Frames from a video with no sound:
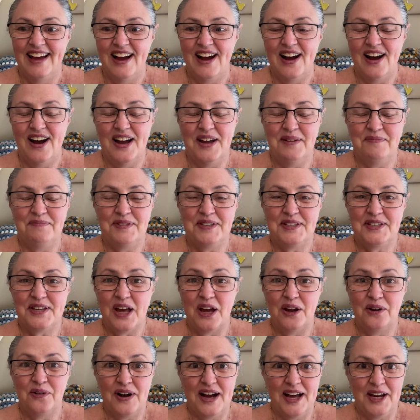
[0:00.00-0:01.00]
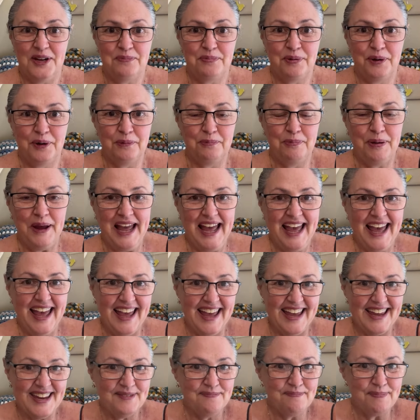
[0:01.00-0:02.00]
I'm so
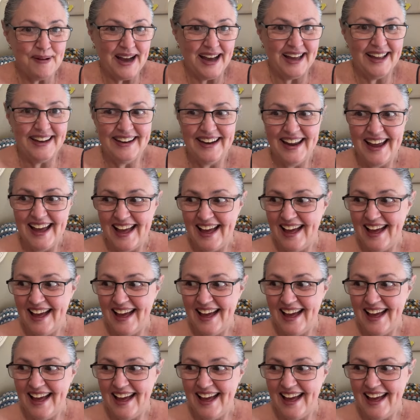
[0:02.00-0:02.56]
unprepared, but